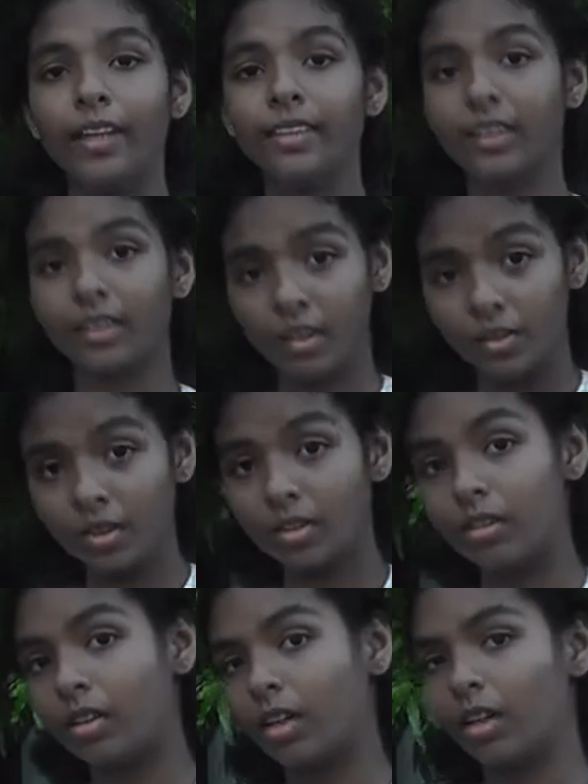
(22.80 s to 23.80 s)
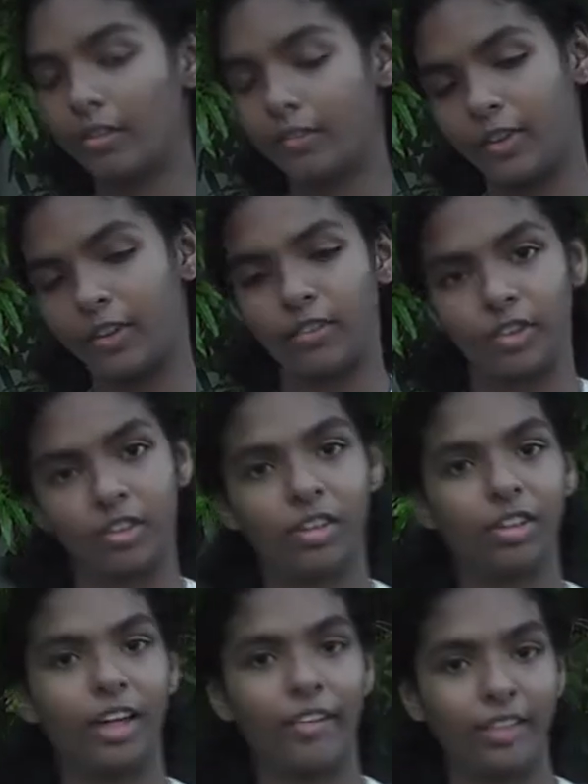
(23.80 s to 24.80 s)
Isaac Newton's law of
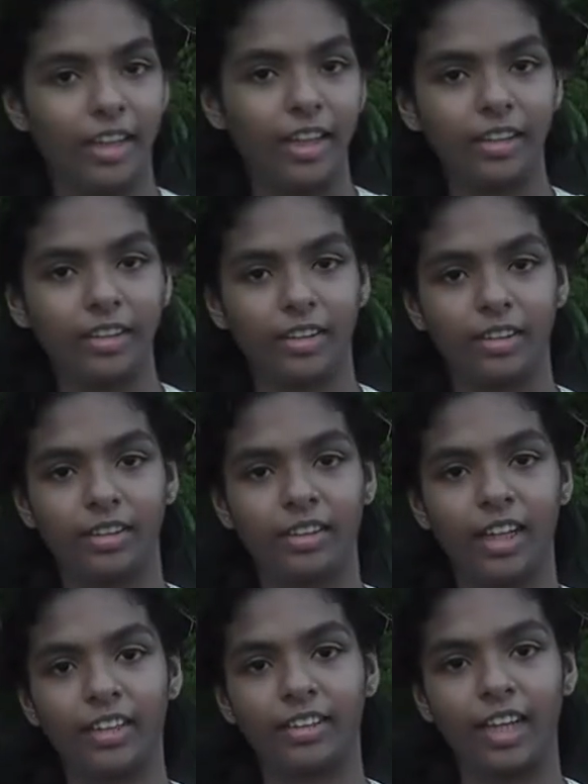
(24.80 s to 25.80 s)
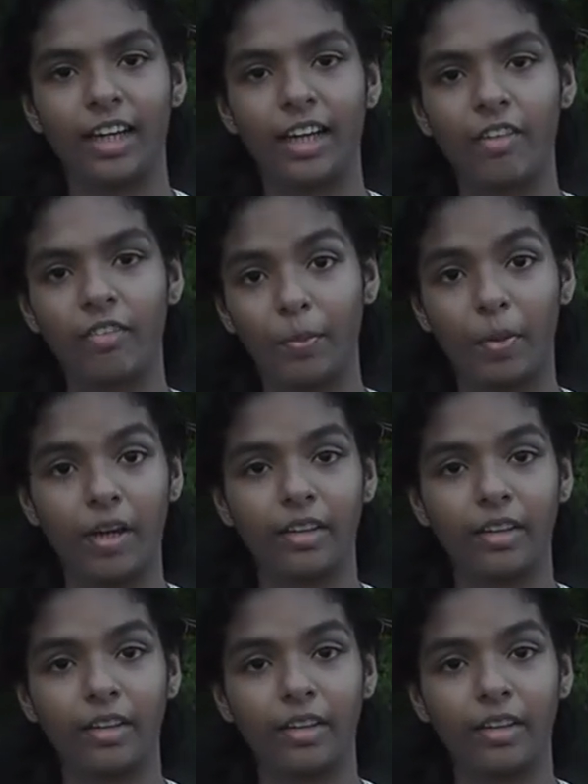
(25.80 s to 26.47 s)
universal gravitation states that every